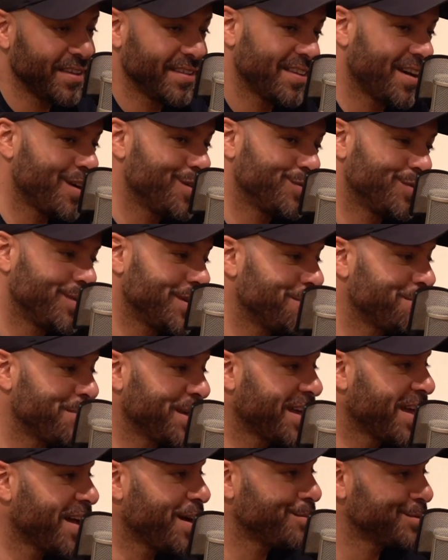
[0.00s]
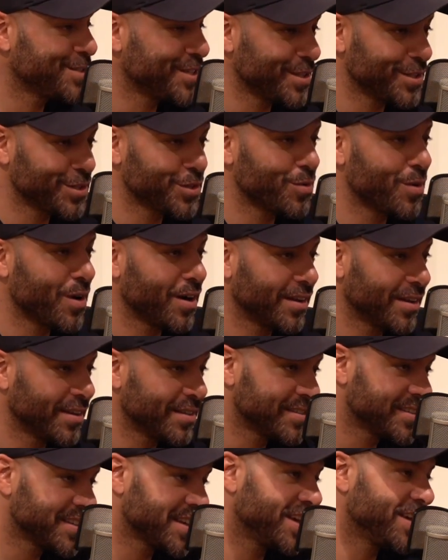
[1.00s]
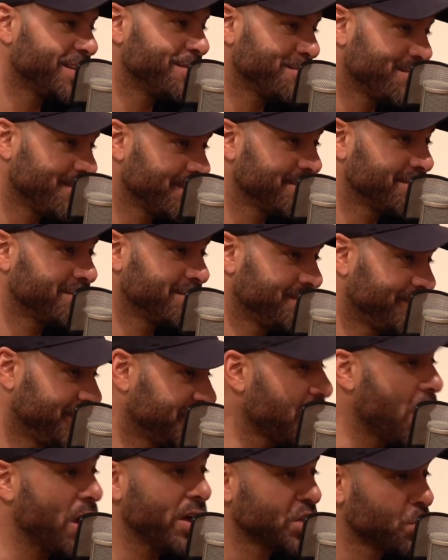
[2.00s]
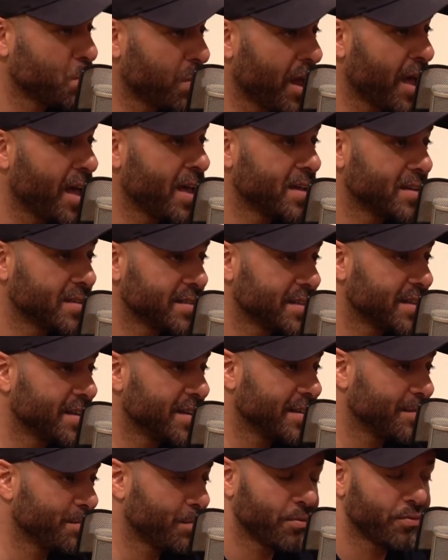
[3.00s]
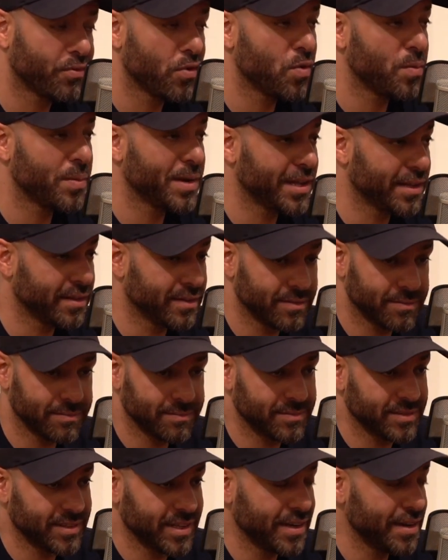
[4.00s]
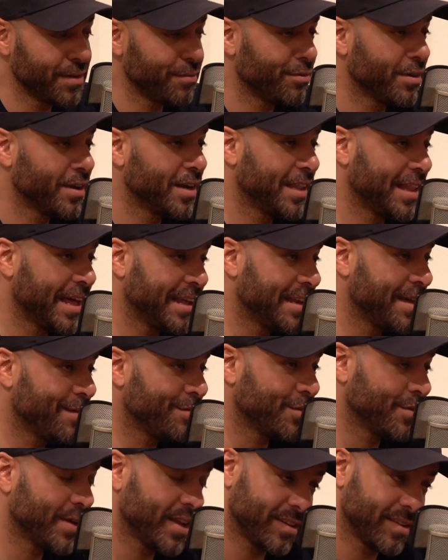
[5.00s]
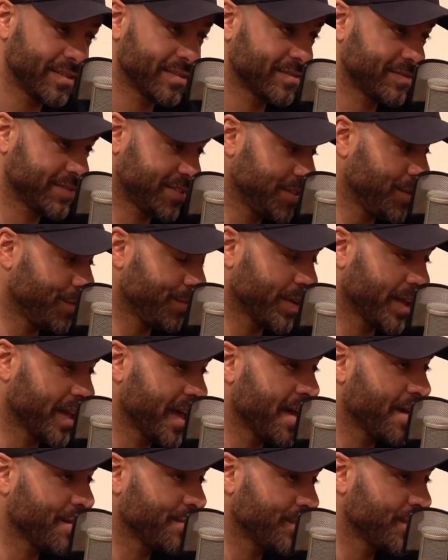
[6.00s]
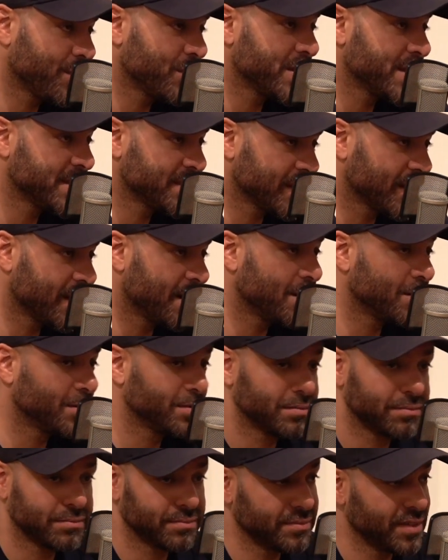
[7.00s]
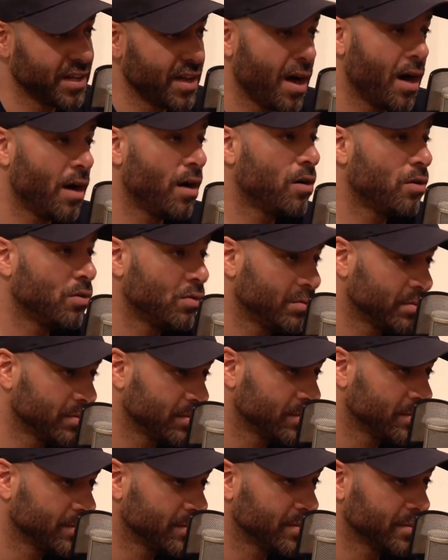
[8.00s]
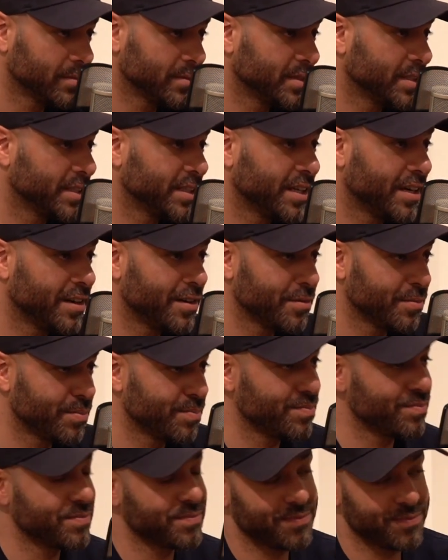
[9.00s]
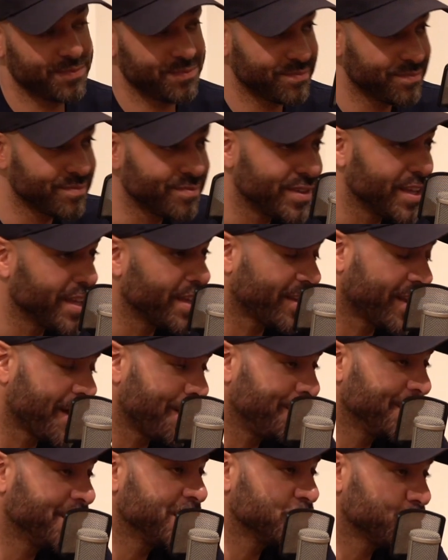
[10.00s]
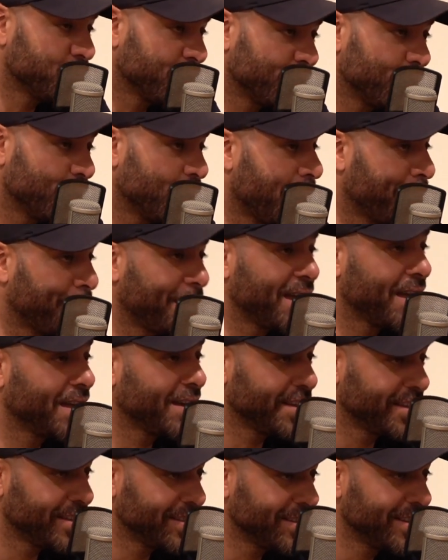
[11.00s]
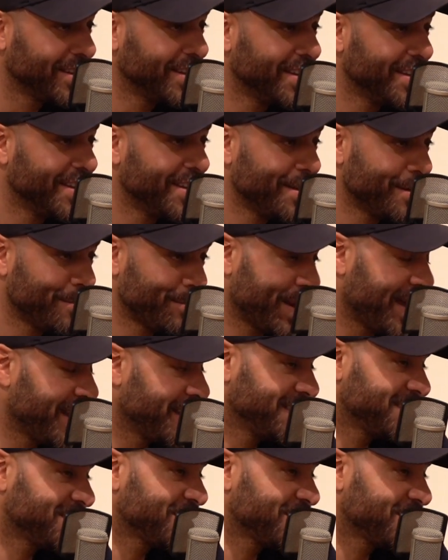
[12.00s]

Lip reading: hopefully a big help to the squad in seeing Scottish players that are performing and delivering at that level. And let's not forget, a few years ago at Hull, a couple of years before that, playing in